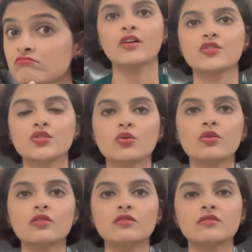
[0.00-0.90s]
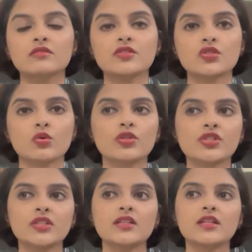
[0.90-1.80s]
So
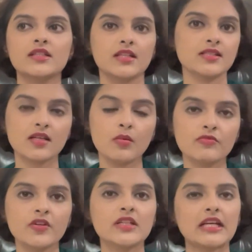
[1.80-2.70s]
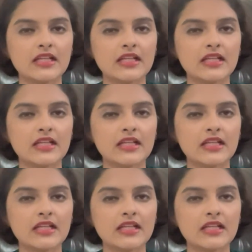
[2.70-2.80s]
social discomfort